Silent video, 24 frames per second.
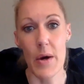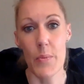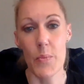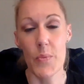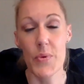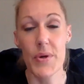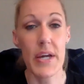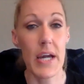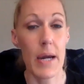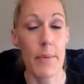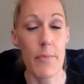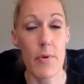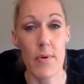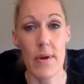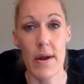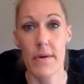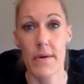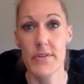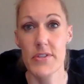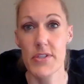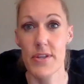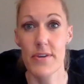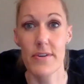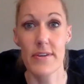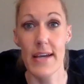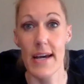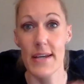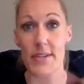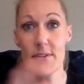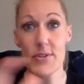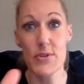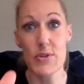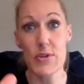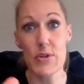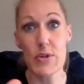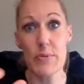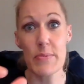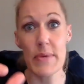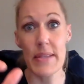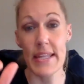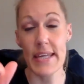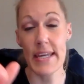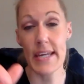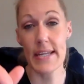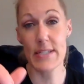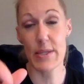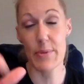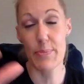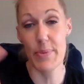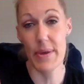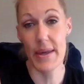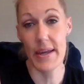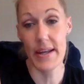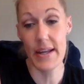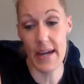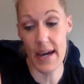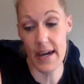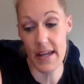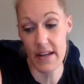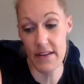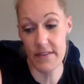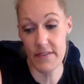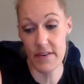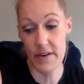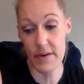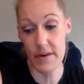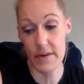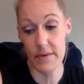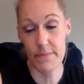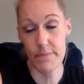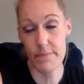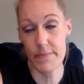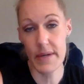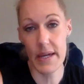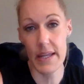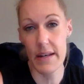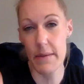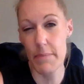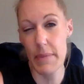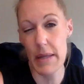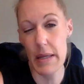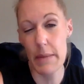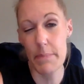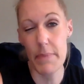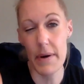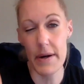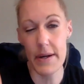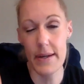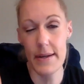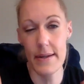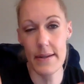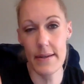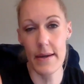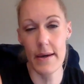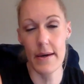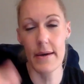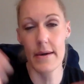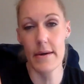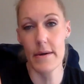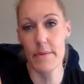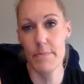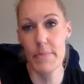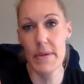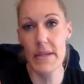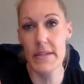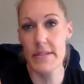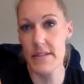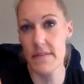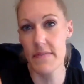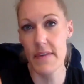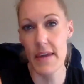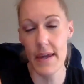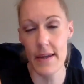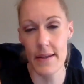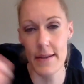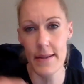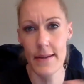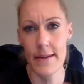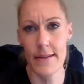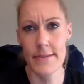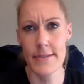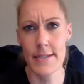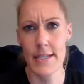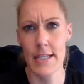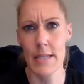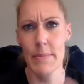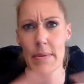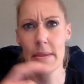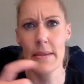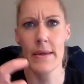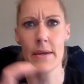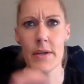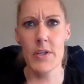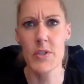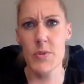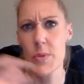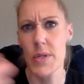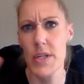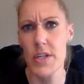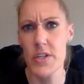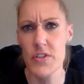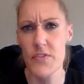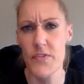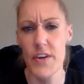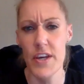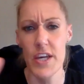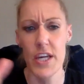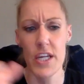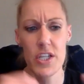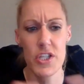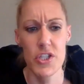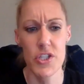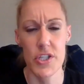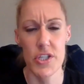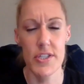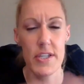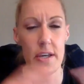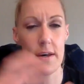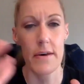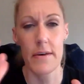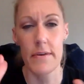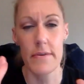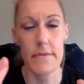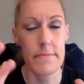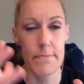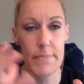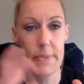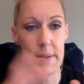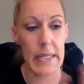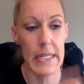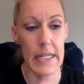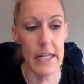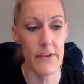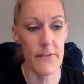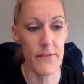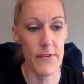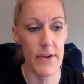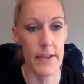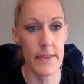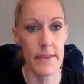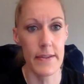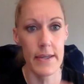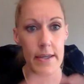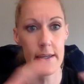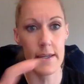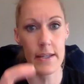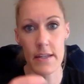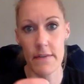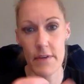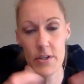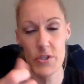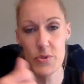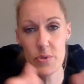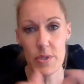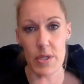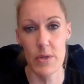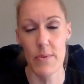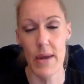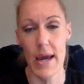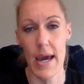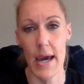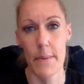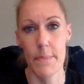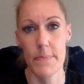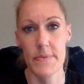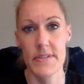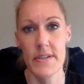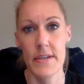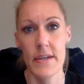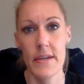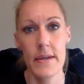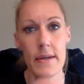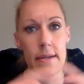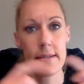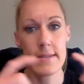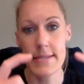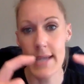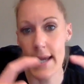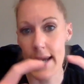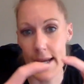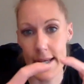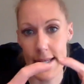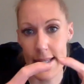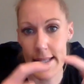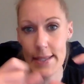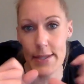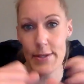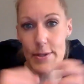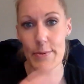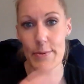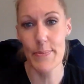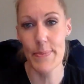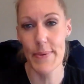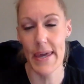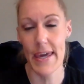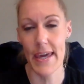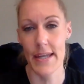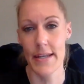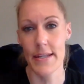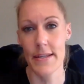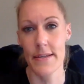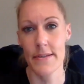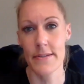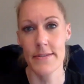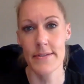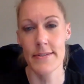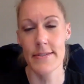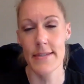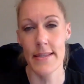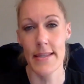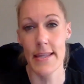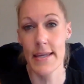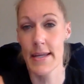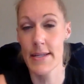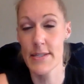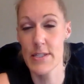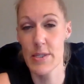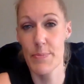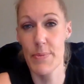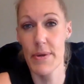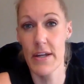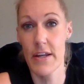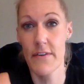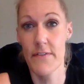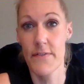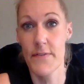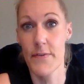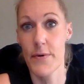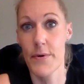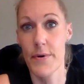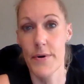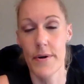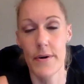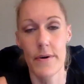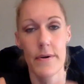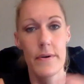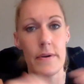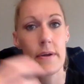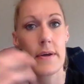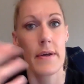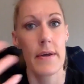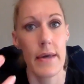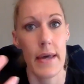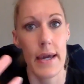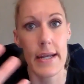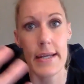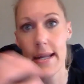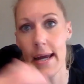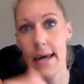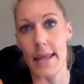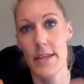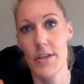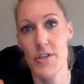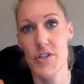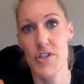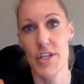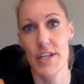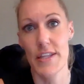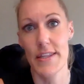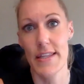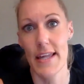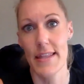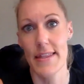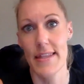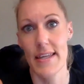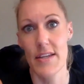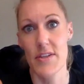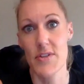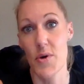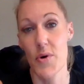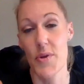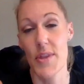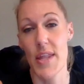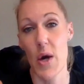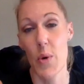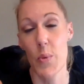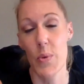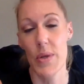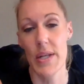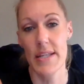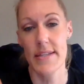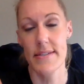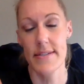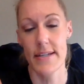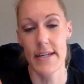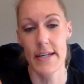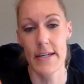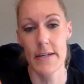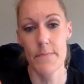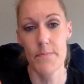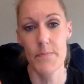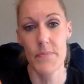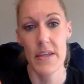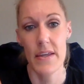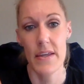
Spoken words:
We come around to their classroom and they get to pick out of a kind of big bucket a piece of candy. It's going to be like Swedish Fish. It's all peanut friendly, individually wrapped, tiny little candies that they get to pick for acknowledging that they sold that winning ticket.